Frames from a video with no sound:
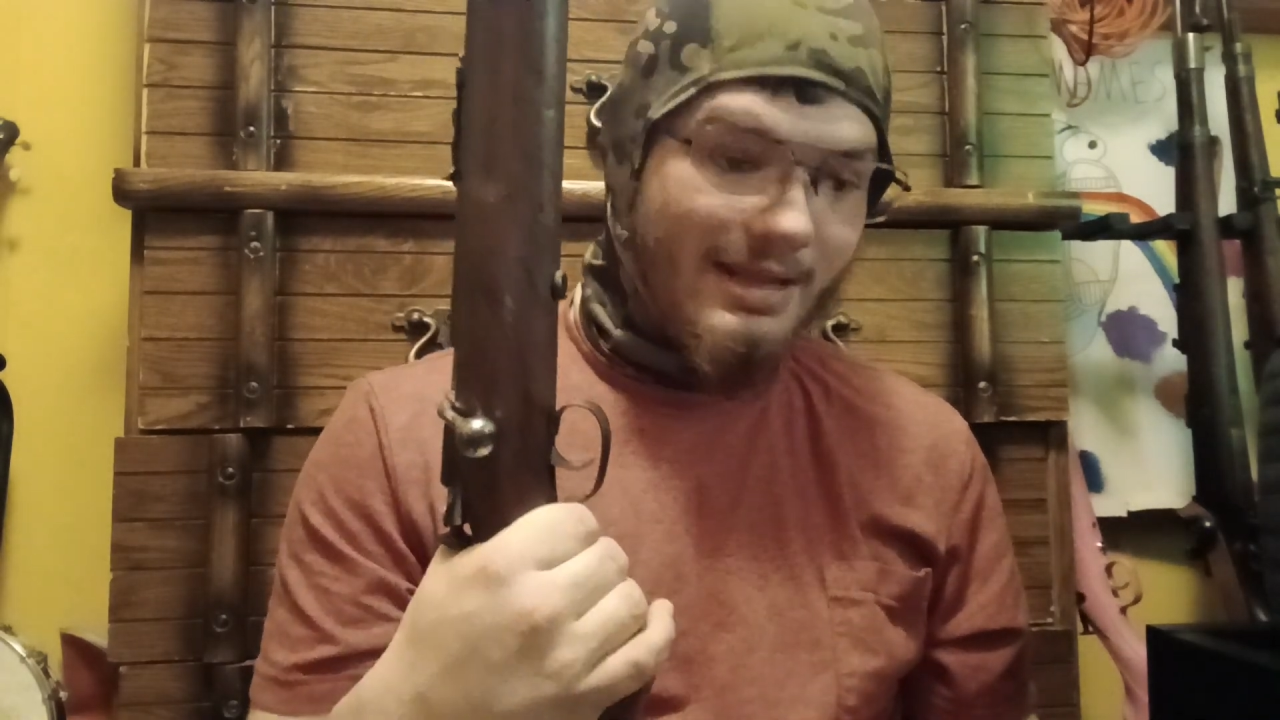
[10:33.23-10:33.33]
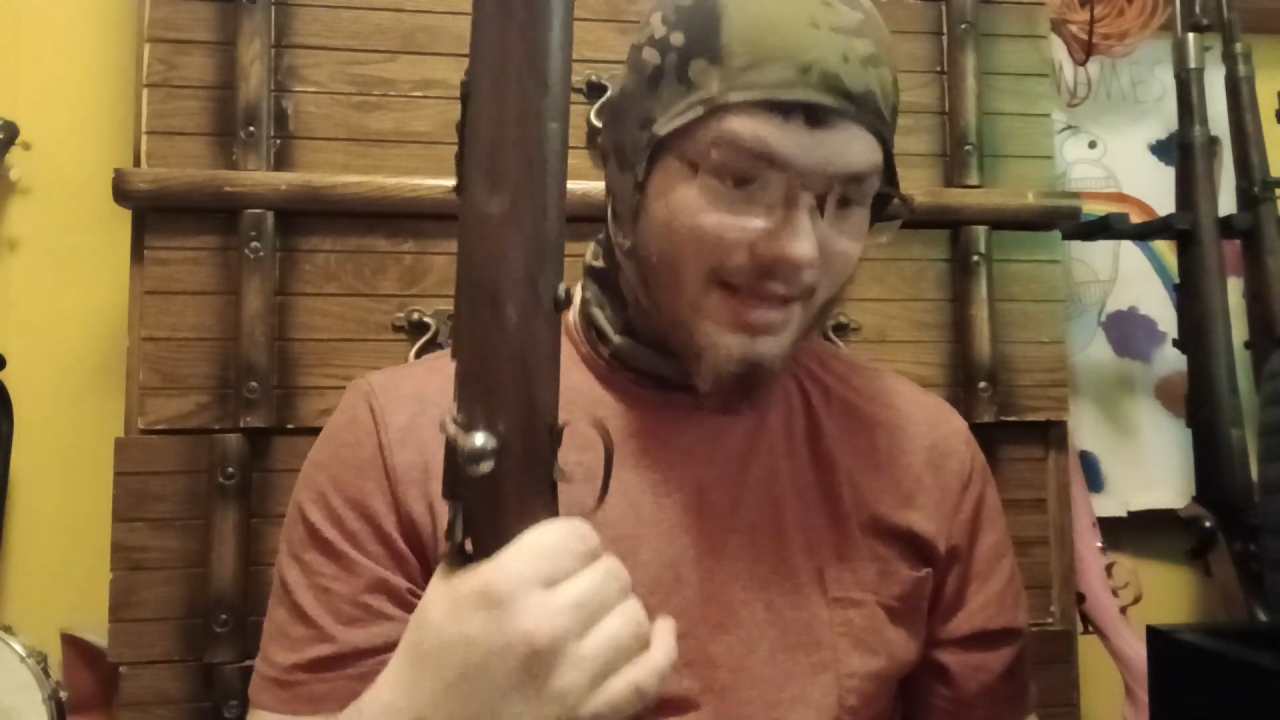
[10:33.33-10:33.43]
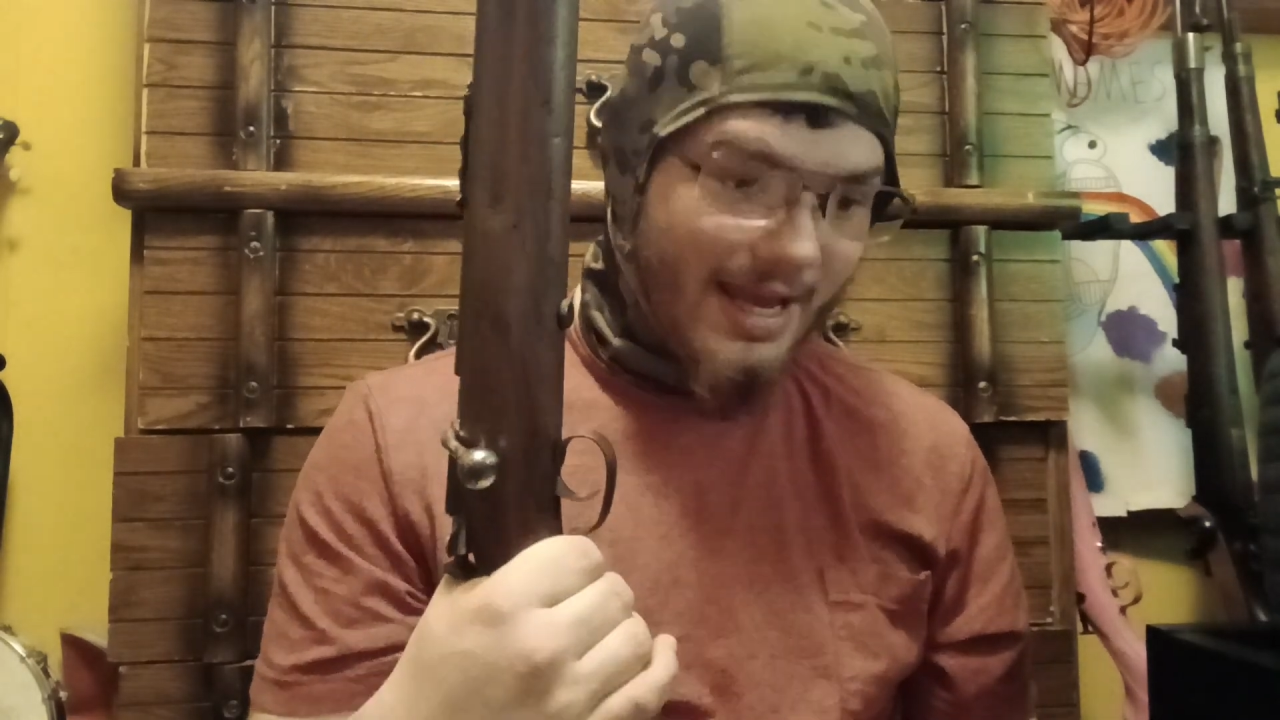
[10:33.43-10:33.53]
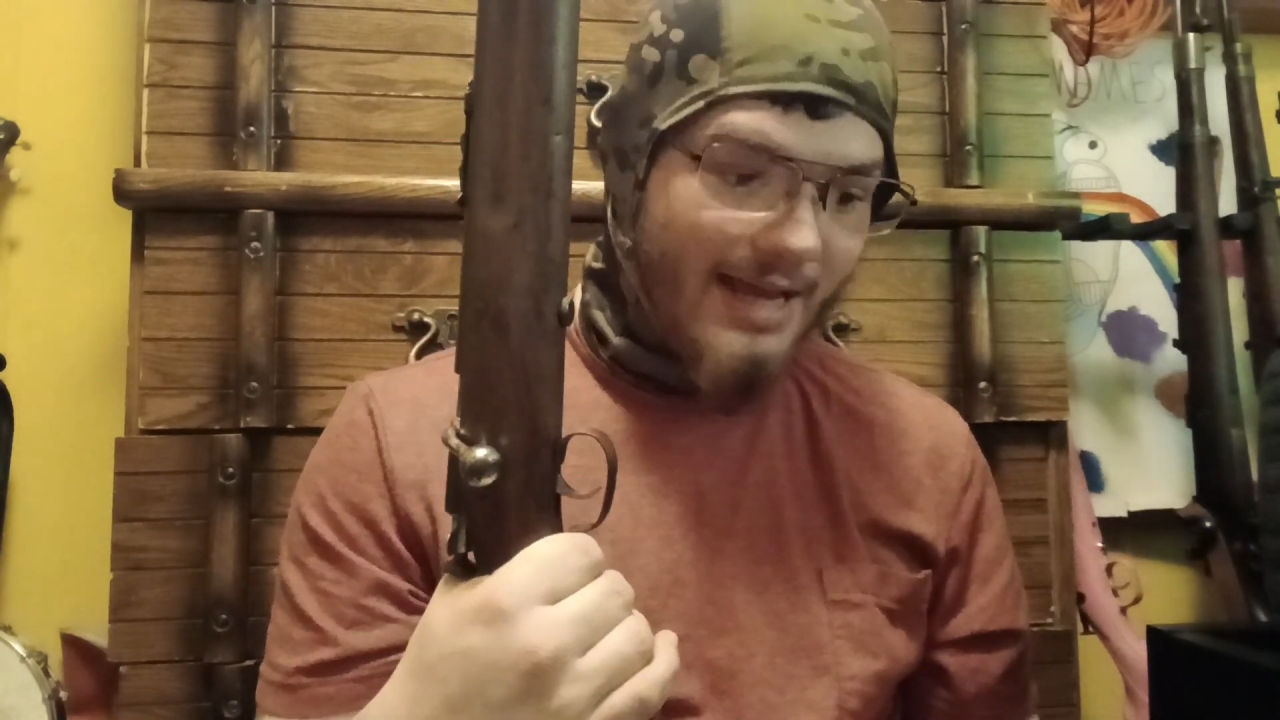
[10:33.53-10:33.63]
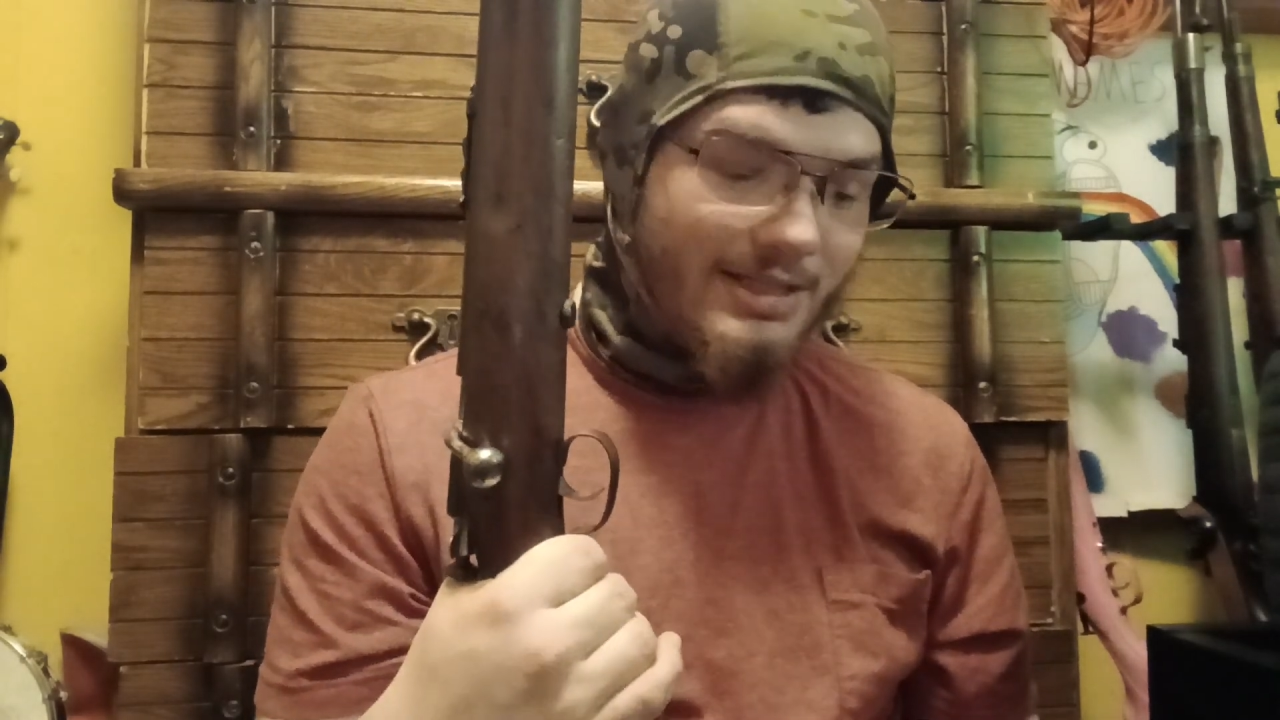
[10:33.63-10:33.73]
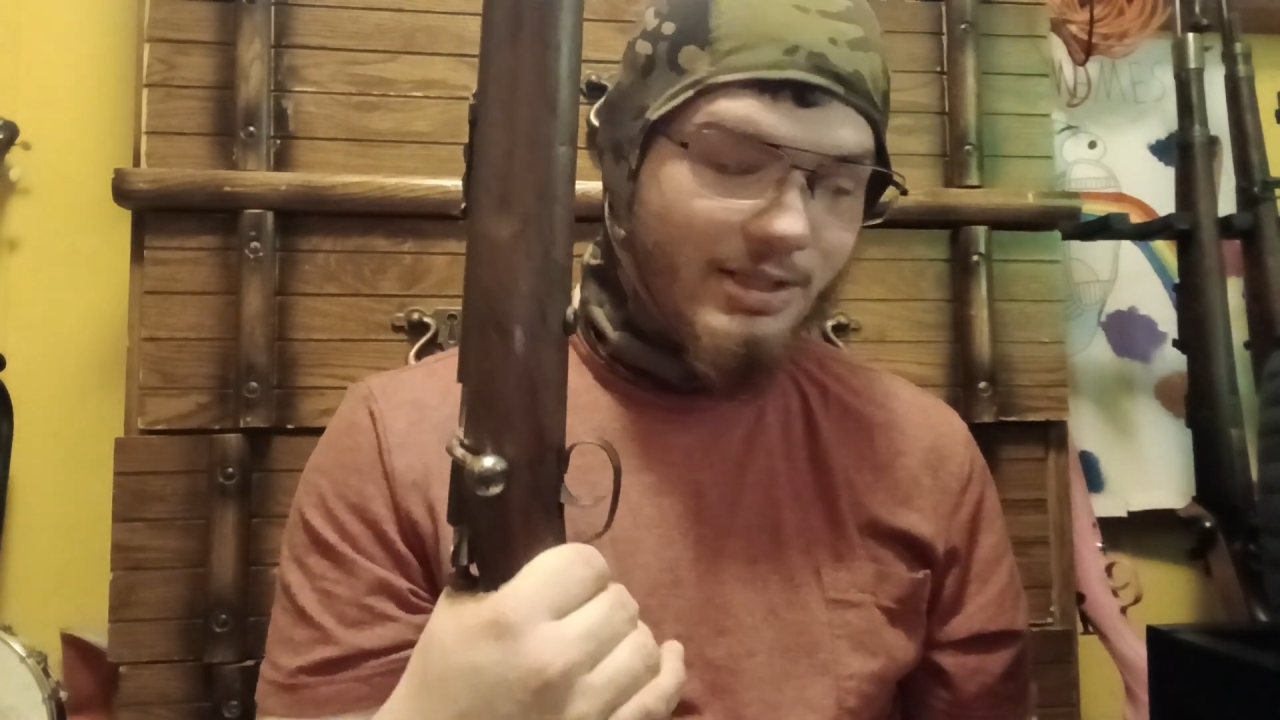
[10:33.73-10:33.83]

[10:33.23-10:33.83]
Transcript: the case